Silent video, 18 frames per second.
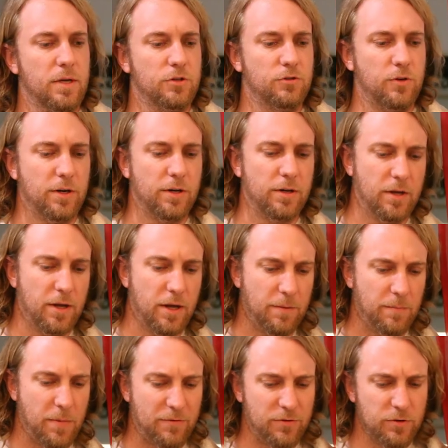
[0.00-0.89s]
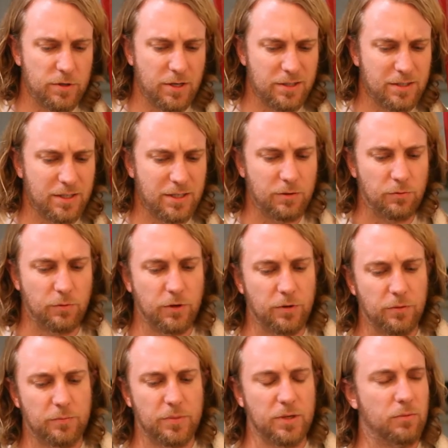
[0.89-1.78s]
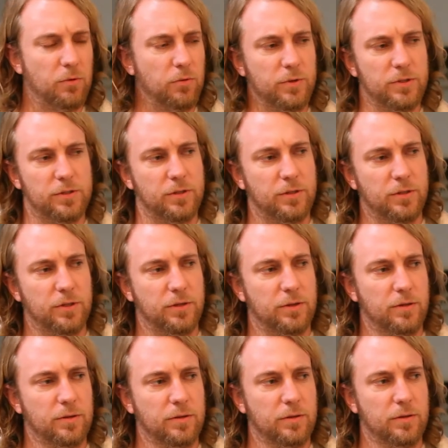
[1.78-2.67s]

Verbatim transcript: Jordan, uh, have you talked to any real people recently?